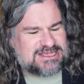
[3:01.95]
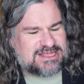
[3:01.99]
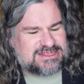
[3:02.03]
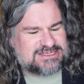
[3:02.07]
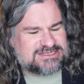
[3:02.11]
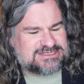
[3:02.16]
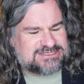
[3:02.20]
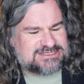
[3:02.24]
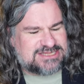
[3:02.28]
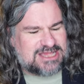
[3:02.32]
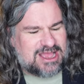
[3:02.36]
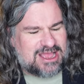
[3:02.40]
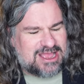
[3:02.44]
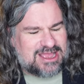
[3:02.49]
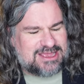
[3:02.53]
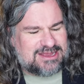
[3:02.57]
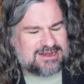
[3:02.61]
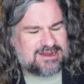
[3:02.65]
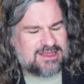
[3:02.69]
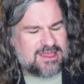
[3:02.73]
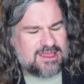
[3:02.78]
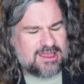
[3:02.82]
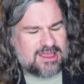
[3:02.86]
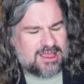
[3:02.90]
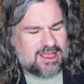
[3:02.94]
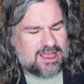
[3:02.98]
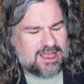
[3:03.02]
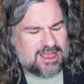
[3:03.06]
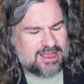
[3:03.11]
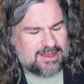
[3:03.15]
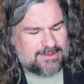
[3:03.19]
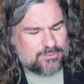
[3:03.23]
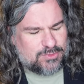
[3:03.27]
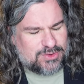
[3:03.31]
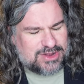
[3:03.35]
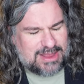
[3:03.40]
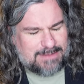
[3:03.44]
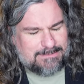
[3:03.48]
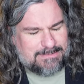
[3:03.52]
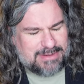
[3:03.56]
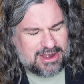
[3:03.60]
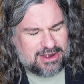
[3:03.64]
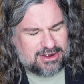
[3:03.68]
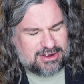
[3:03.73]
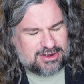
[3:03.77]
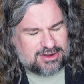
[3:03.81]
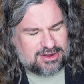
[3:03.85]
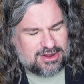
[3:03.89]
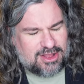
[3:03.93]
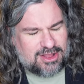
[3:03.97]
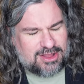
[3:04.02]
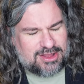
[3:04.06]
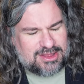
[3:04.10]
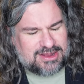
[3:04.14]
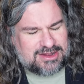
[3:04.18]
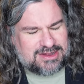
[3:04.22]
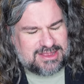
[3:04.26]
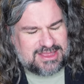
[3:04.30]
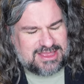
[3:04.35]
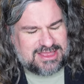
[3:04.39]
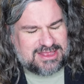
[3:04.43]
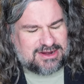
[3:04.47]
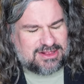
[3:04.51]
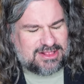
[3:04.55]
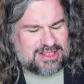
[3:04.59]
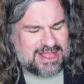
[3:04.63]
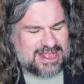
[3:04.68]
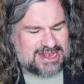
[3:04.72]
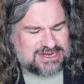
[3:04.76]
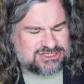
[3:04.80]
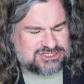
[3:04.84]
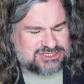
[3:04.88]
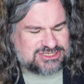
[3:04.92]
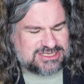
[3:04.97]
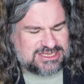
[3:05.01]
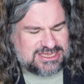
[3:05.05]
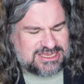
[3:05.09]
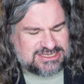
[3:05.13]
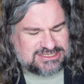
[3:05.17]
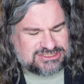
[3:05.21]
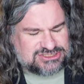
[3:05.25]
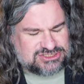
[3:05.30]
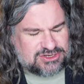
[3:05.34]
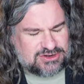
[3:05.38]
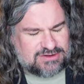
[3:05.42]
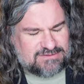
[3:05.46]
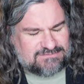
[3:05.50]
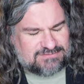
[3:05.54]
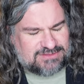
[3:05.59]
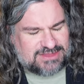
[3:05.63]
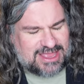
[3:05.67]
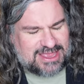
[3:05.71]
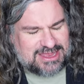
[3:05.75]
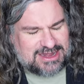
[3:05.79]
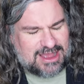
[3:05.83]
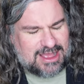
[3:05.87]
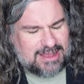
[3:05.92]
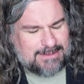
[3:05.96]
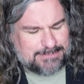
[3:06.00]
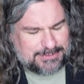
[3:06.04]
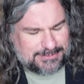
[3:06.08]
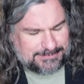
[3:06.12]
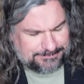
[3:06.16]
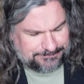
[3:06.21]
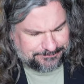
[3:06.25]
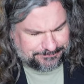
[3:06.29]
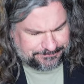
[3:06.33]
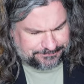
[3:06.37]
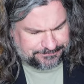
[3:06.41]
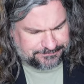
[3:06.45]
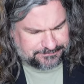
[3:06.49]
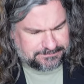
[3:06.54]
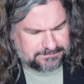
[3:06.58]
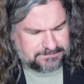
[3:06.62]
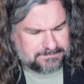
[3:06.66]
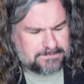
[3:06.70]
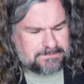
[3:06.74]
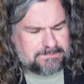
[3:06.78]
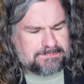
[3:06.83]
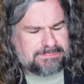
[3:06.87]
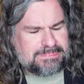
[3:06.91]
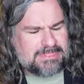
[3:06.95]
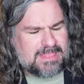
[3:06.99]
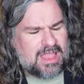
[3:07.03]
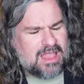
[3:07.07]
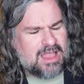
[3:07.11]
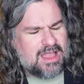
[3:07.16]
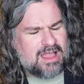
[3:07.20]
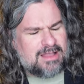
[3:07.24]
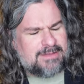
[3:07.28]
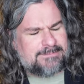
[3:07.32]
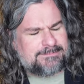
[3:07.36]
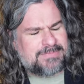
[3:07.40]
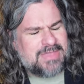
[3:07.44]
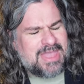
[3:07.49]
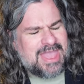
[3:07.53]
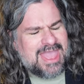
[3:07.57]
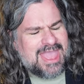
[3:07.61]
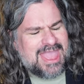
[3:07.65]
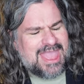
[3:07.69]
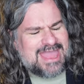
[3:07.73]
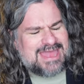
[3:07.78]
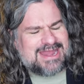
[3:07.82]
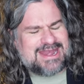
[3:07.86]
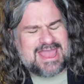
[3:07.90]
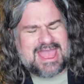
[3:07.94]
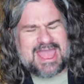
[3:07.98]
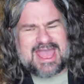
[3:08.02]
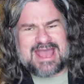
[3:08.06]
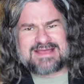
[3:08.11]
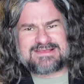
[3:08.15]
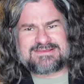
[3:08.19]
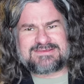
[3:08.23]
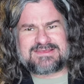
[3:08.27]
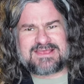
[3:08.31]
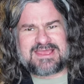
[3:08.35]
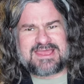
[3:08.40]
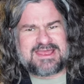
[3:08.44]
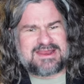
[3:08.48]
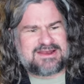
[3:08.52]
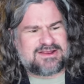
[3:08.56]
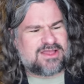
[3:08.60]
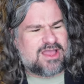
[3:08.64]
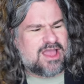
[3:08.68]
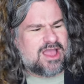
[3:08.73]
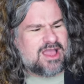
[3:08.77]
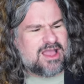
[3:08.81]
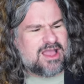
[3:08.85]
on the side. When I power it on, it'll actually sort of light up. And as it